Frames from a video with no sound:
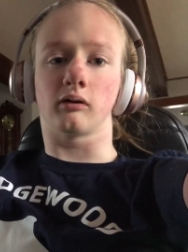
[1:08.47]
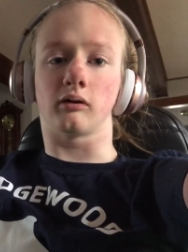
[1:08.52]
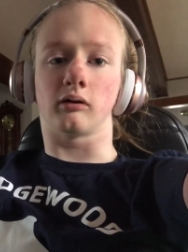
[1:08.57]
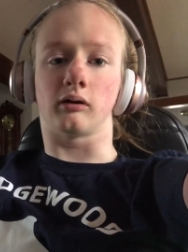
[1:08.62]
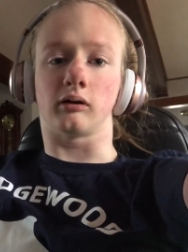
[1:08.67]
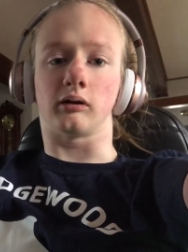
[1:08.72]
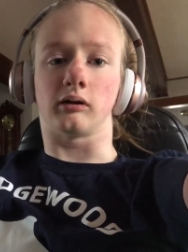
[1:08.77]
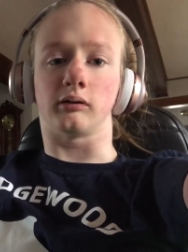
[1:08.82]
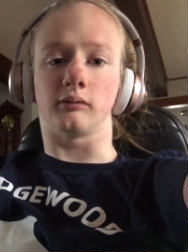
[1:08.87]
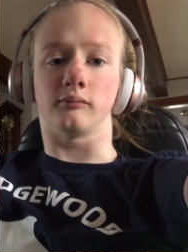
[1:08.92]

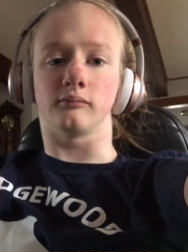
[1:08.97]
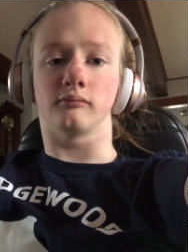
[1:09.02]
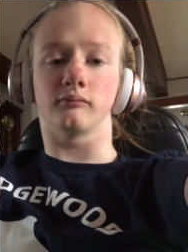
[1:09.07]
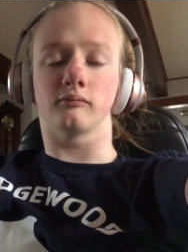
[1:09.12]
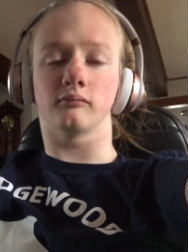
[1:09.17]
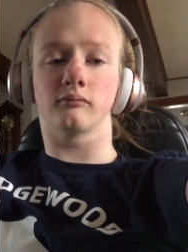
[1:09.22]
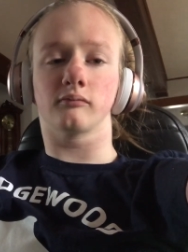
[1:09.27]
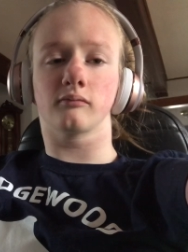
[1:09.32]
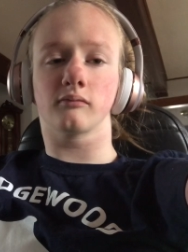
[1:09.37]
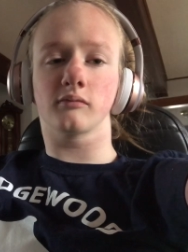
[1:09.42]
um,
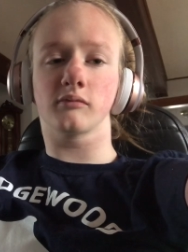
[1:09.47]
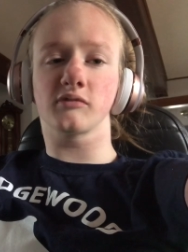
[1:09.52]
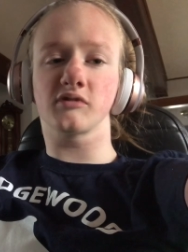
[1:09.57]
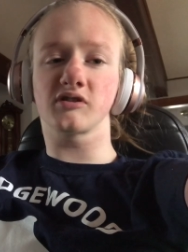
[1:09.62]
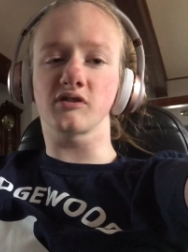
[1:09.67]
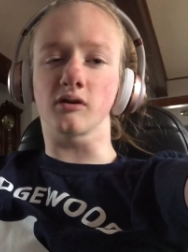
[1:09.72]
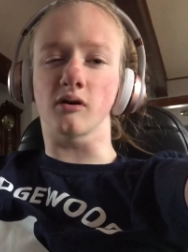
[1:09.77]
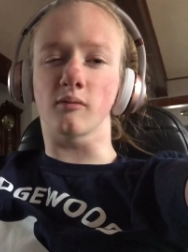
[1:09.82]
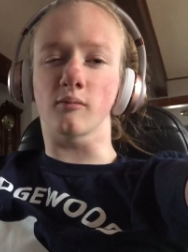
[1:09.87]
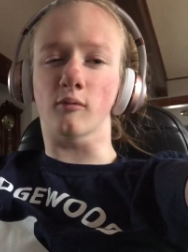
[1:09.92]

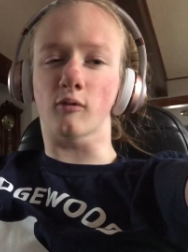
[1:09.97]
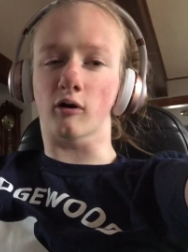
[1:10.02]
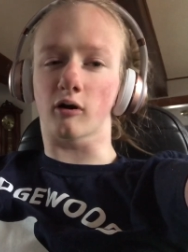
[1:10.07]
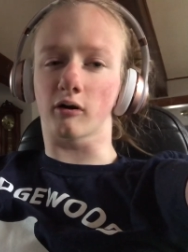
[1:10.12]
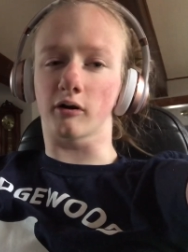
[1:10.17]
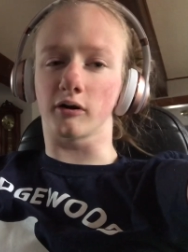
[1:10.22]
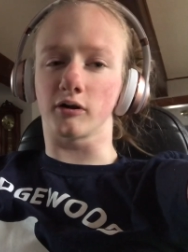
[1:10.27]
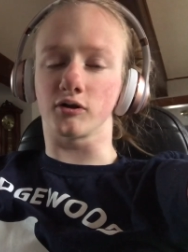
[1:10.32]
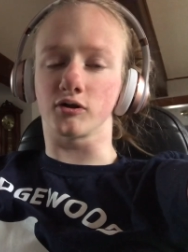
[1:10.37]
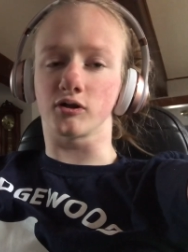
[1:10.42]
some
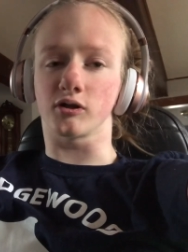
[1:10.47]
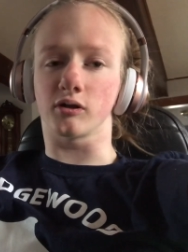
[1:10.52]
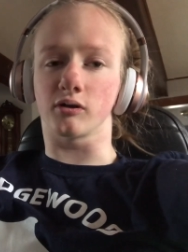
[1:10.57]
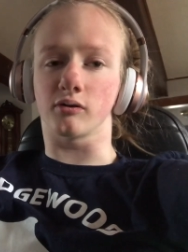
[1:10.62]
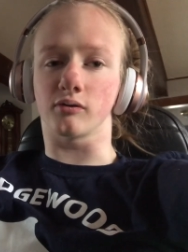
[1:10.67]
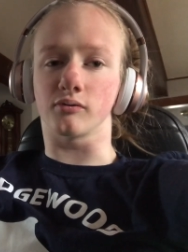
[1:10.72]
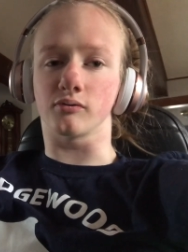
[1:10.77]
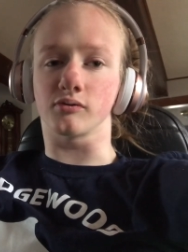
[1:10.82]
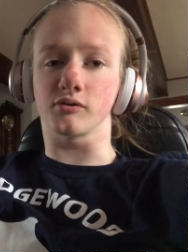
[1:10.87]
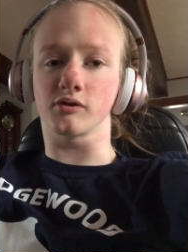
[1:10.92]
heart
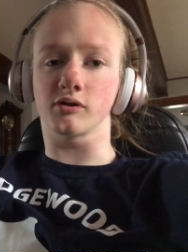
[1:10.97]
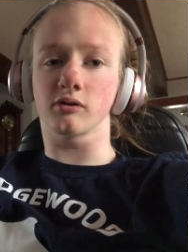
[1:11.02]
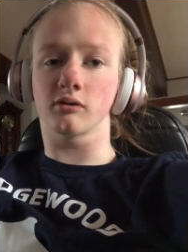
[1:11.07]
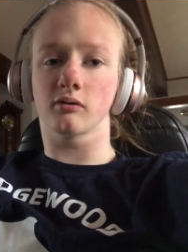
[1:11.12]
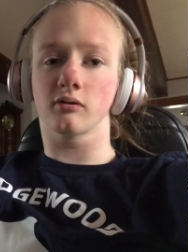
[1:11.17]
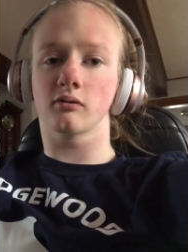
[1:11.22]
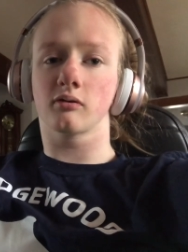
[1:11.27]
issues,